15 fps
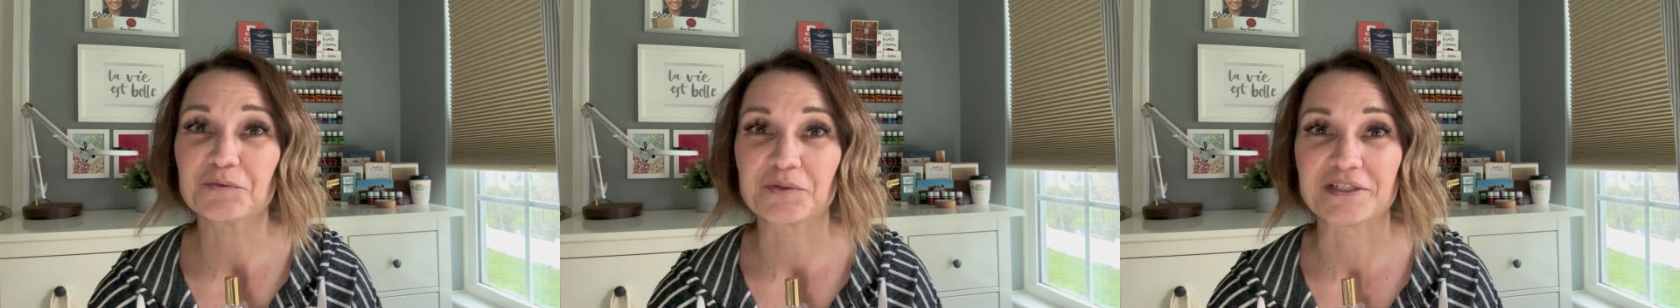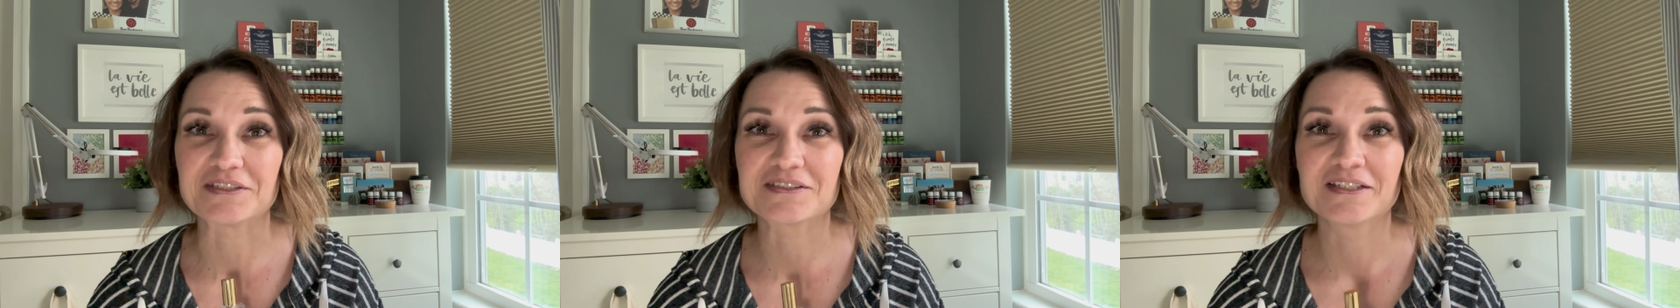
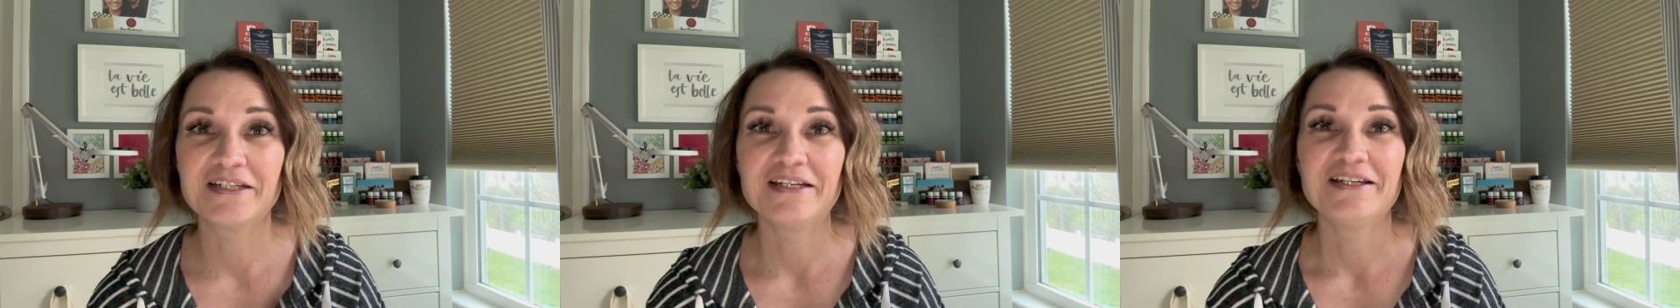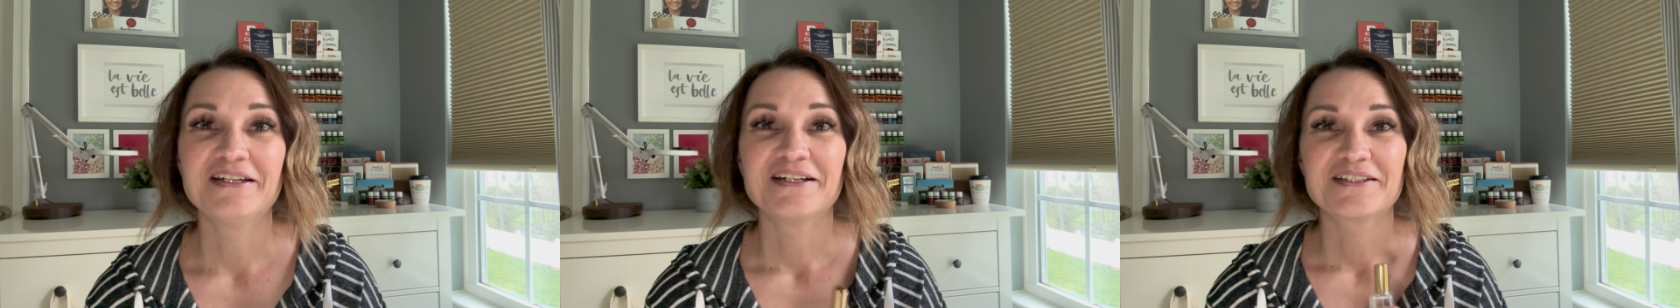ways
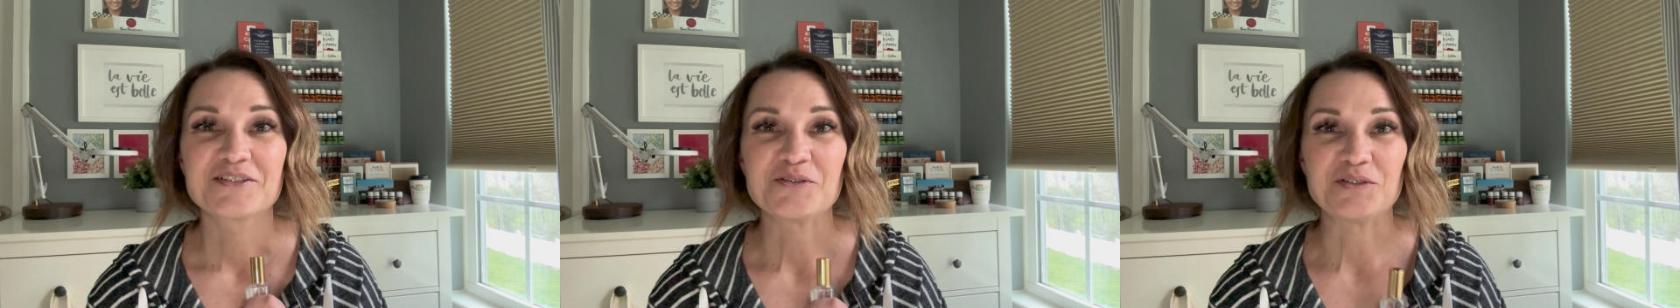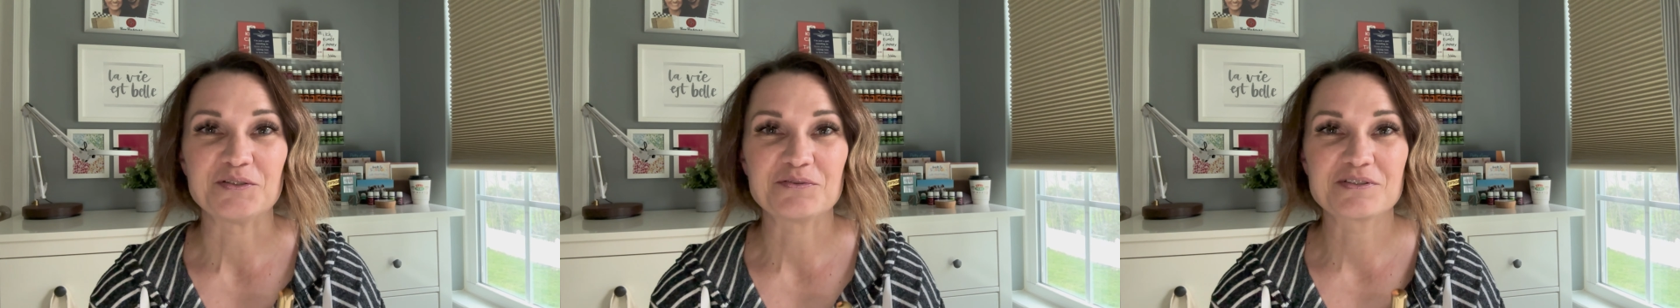to
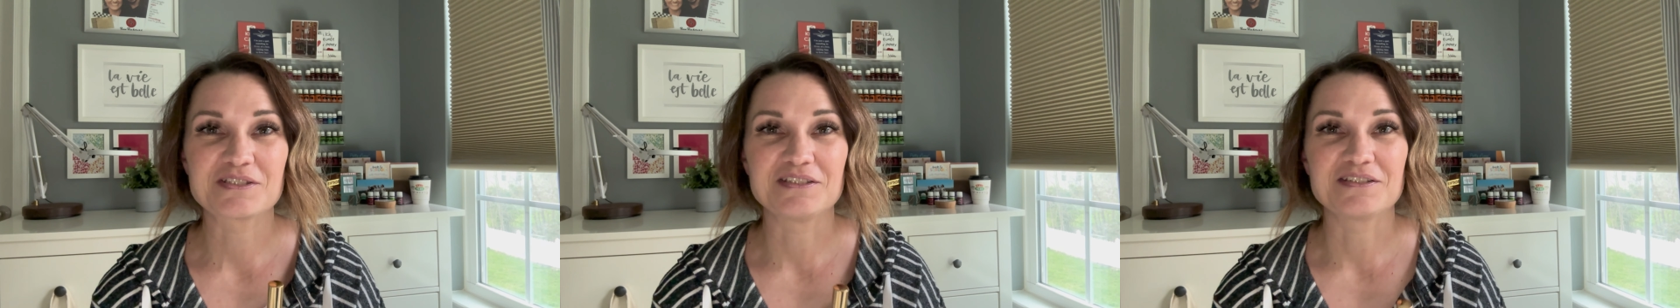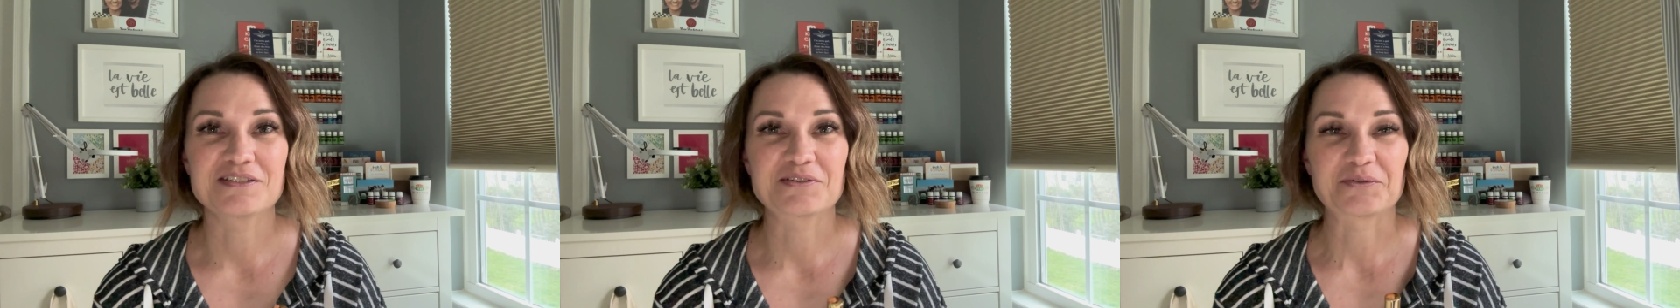use
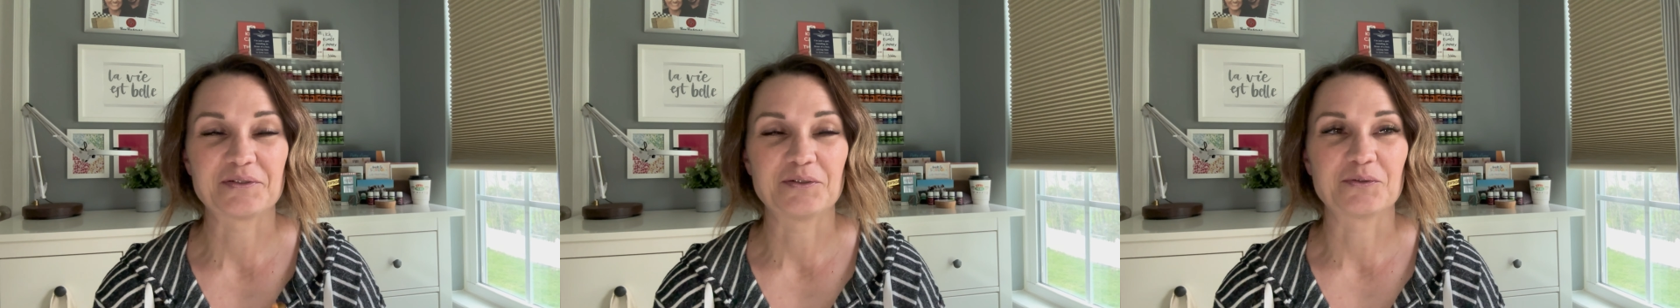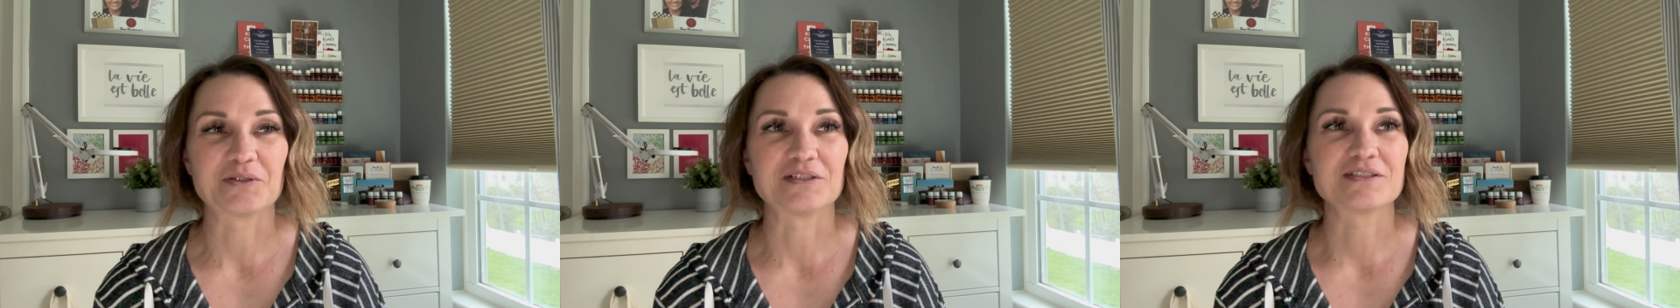these 3
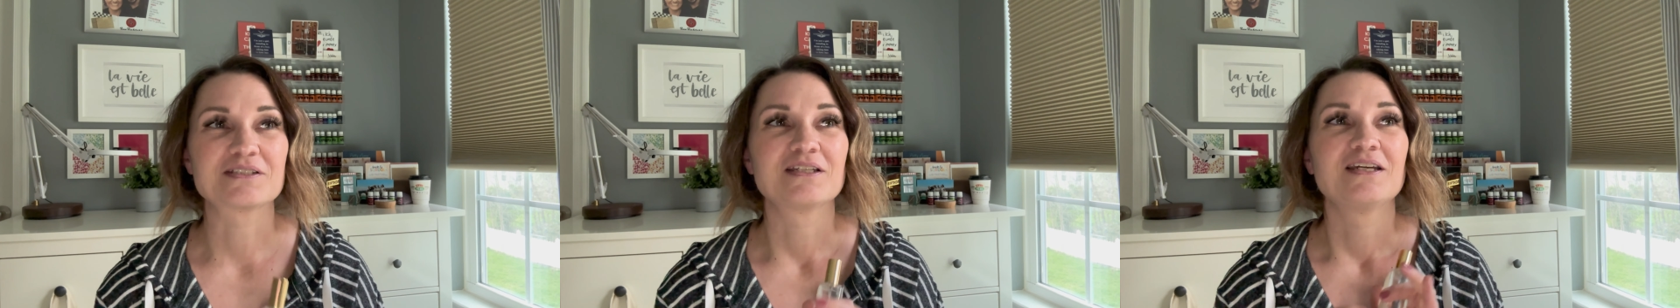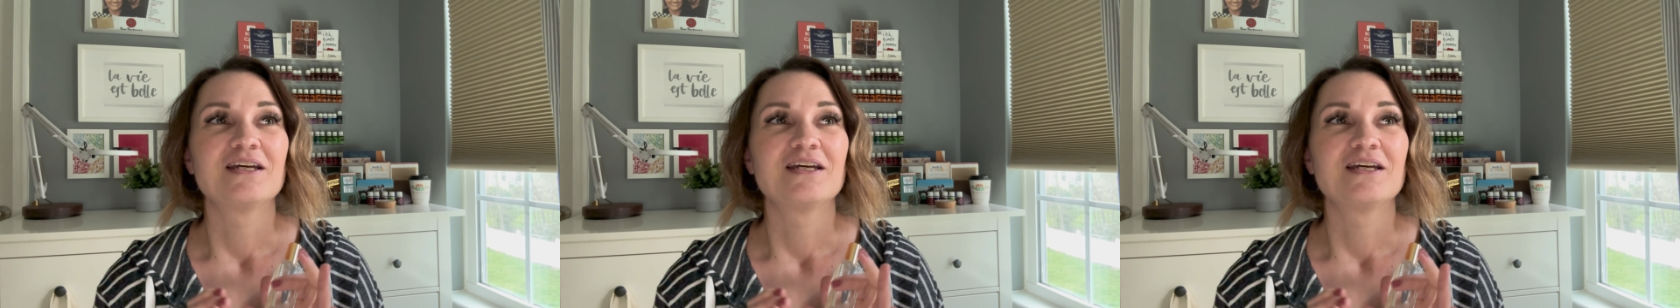oils.